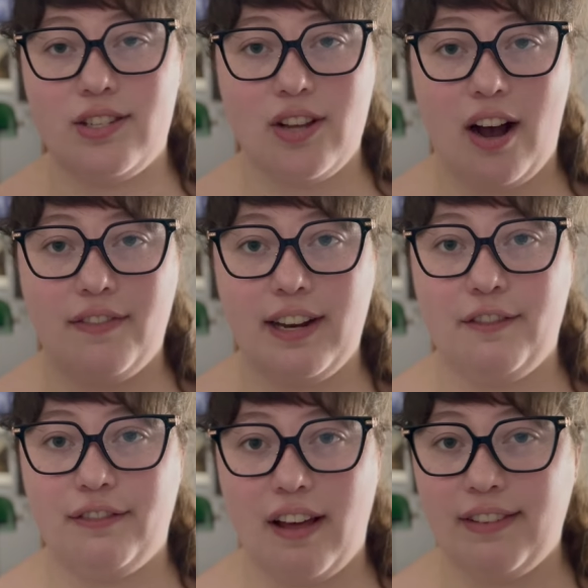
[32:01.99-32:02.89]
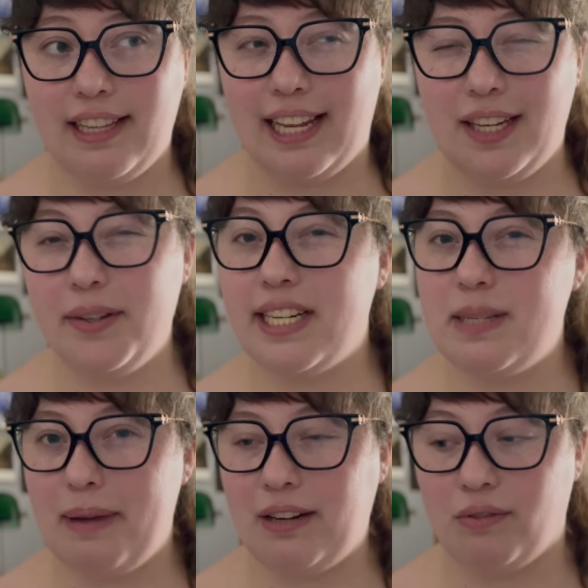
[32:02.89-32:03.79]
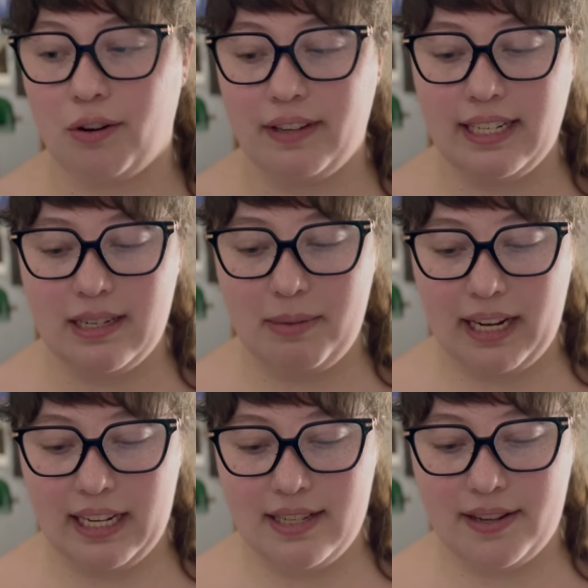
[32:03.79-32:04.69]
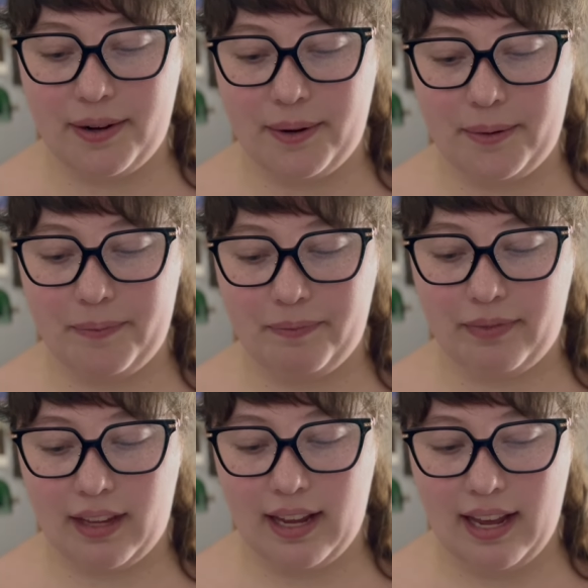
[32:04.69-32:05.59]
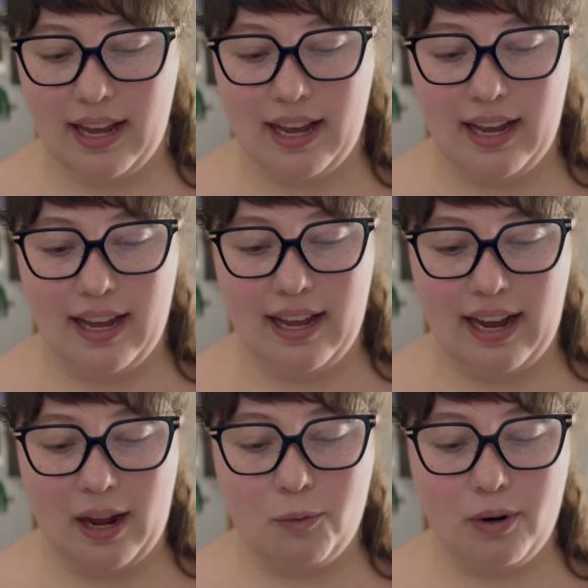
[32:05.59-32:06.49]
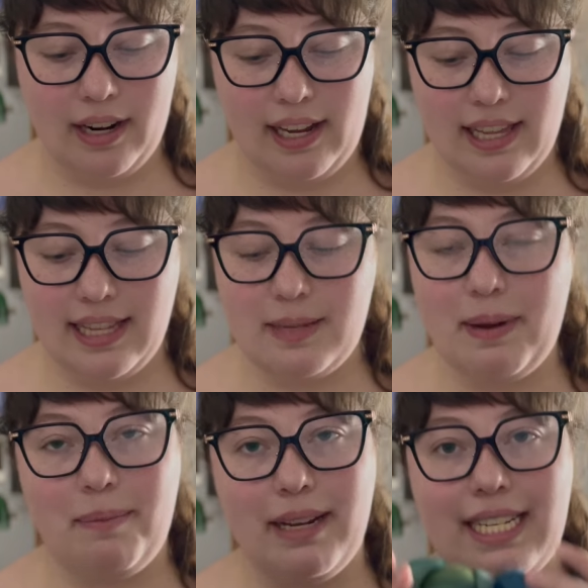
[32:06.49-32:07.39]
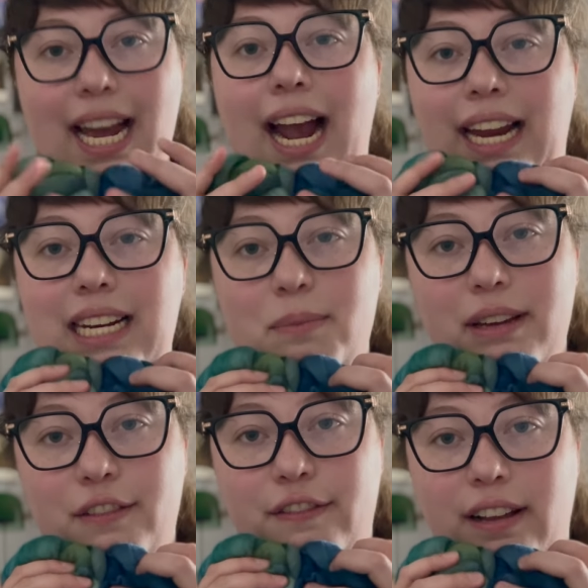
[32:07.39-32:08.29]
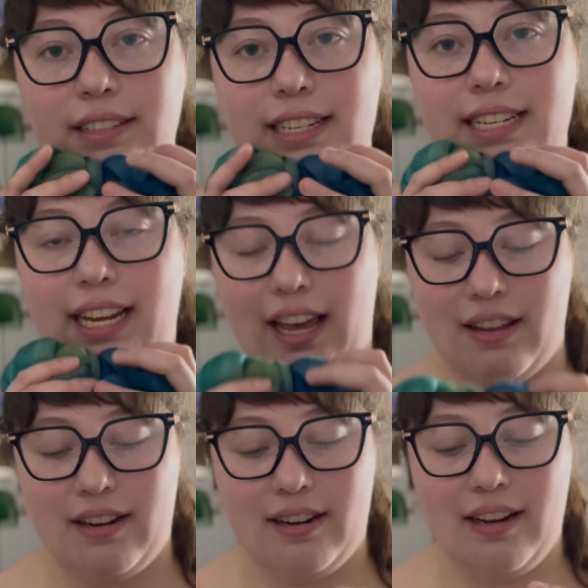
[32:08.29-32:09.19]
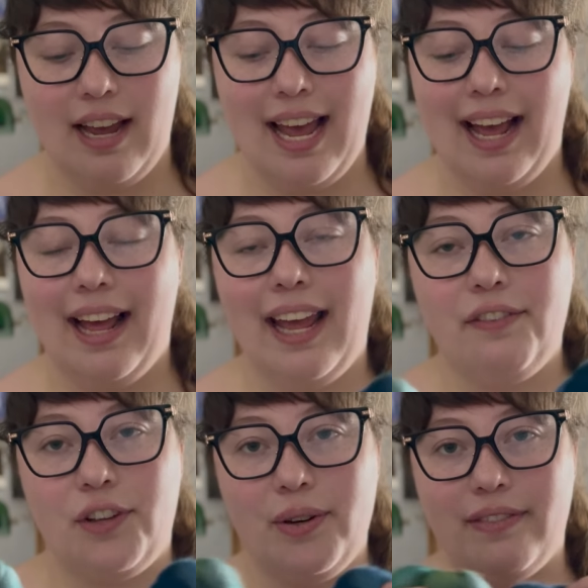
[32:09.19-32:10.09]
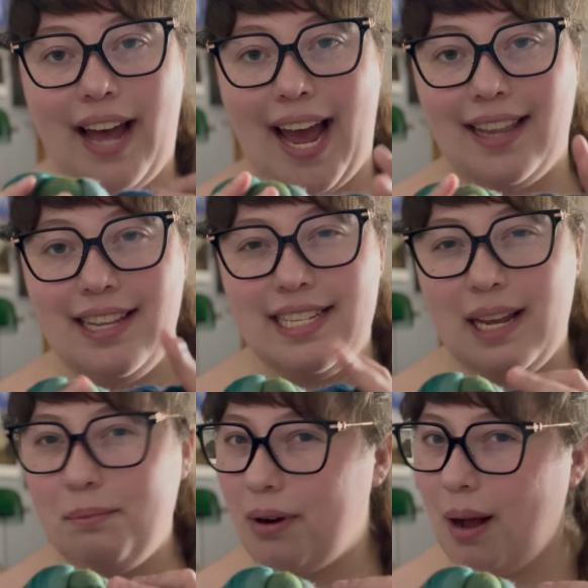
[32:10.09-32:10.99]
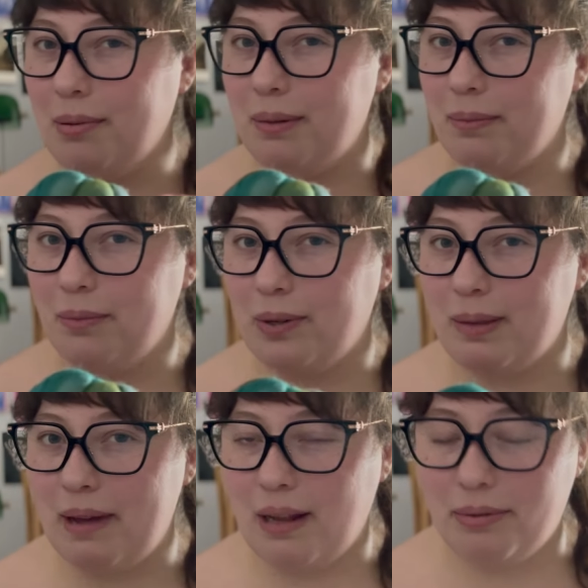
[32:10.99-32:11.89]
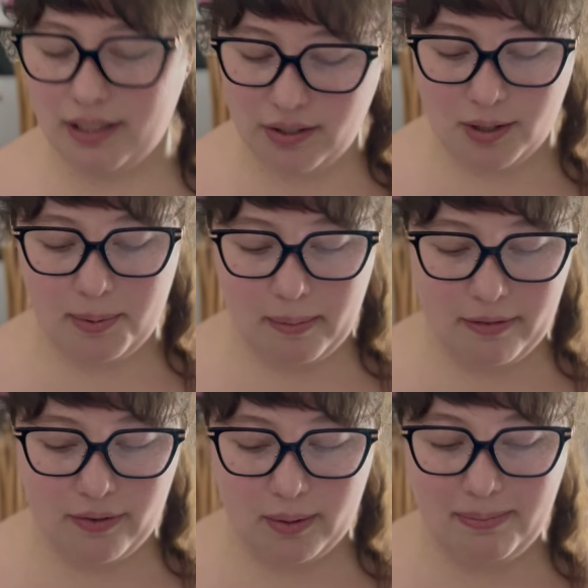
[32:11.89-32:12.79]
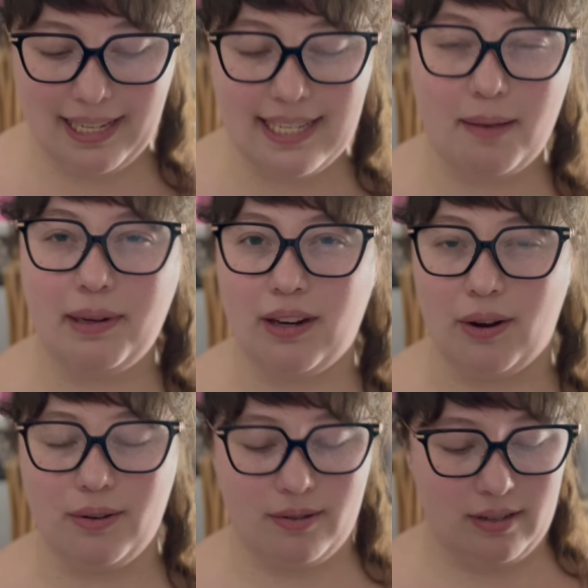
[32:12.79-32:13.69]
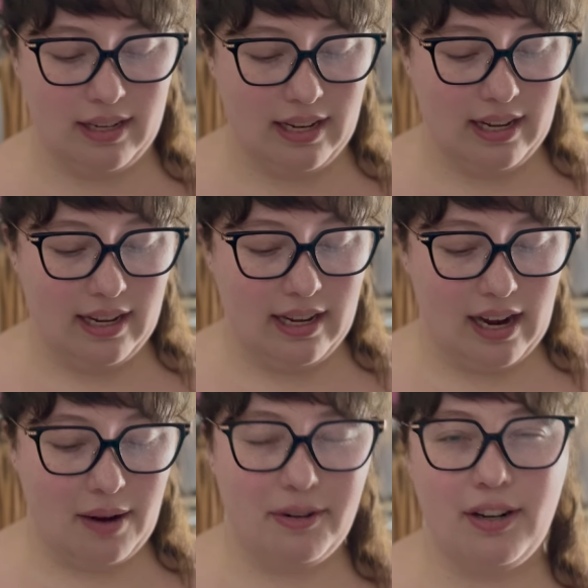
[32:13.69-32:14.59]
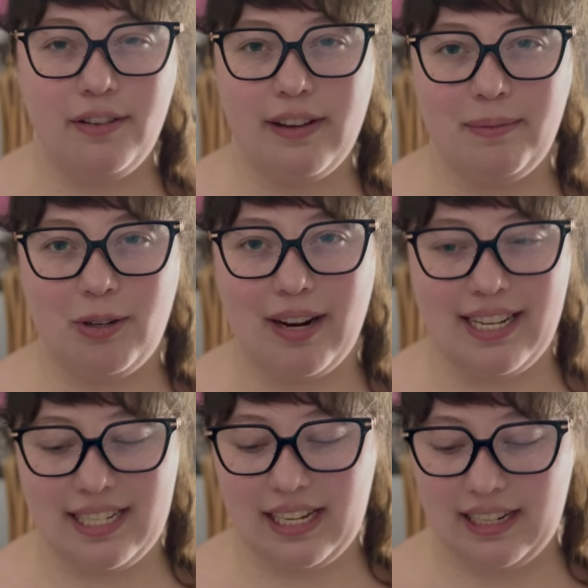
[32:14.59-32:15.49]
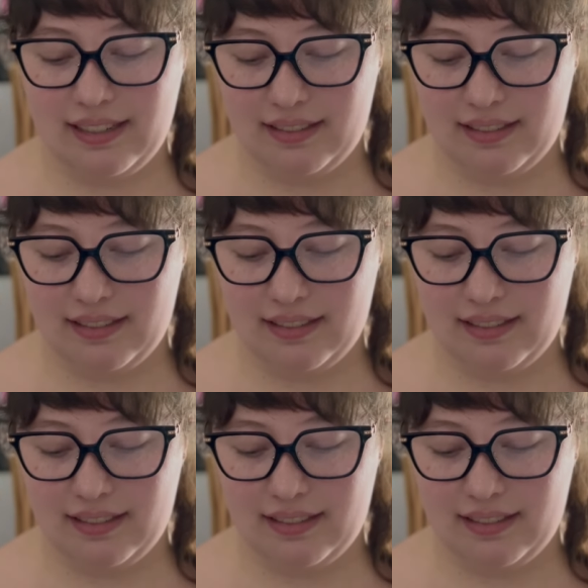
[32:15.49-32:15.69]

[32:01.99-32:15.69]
soft and fluffy like you would expect Roving to be, so I worry that this might be a tiny bit felted together. If you have had the same problem with Malabrigo Nube before, please let me know. I want to know if I'm crazy.